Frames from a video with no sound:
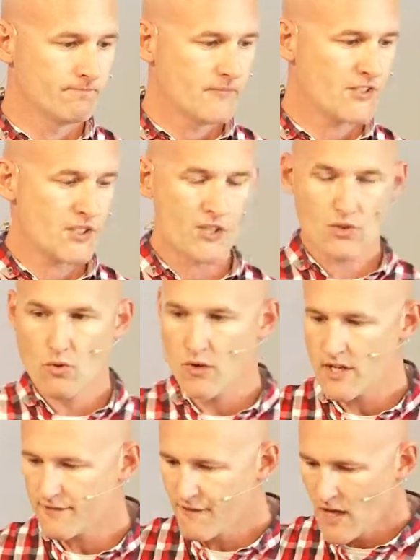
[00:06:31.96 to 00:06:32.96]
It's a
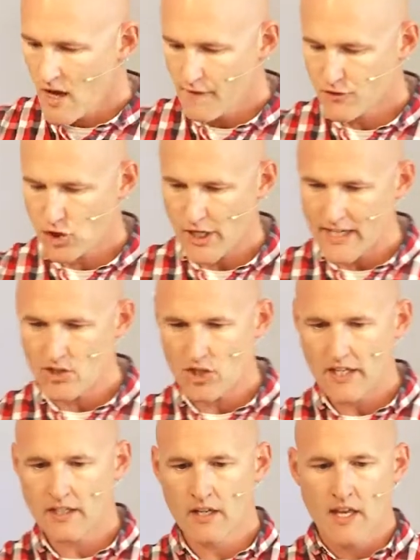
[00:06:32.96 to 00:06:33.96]
story of
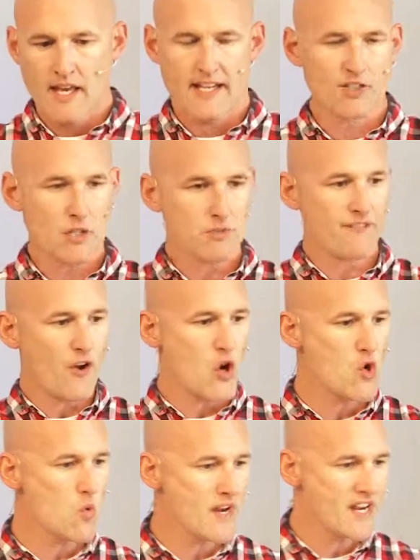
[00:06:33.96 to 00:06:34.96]
changing in terms of
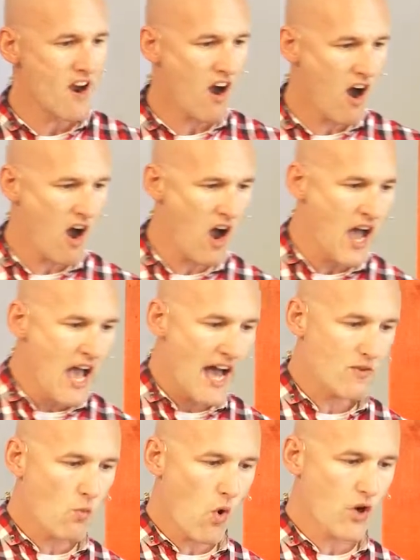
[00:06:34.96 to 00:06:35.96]
who we are
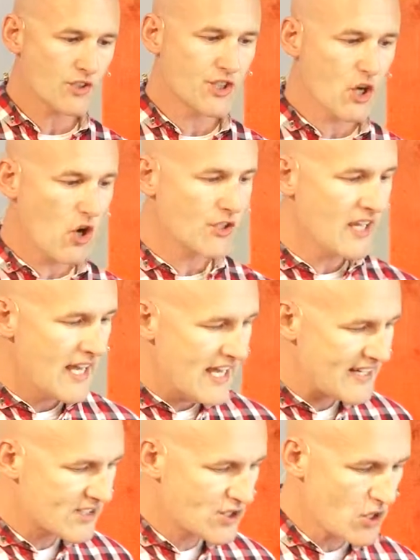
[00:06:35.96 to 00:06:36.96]
and what God
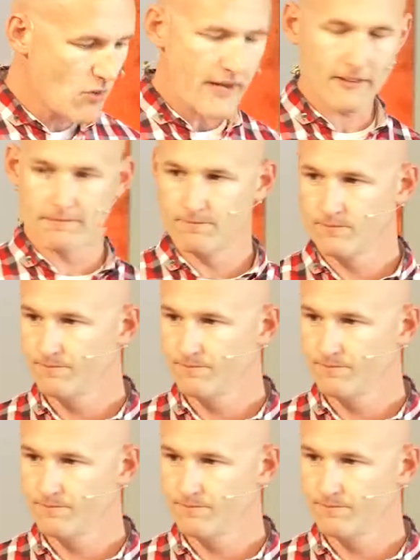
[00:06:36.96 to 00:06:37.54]
is doing.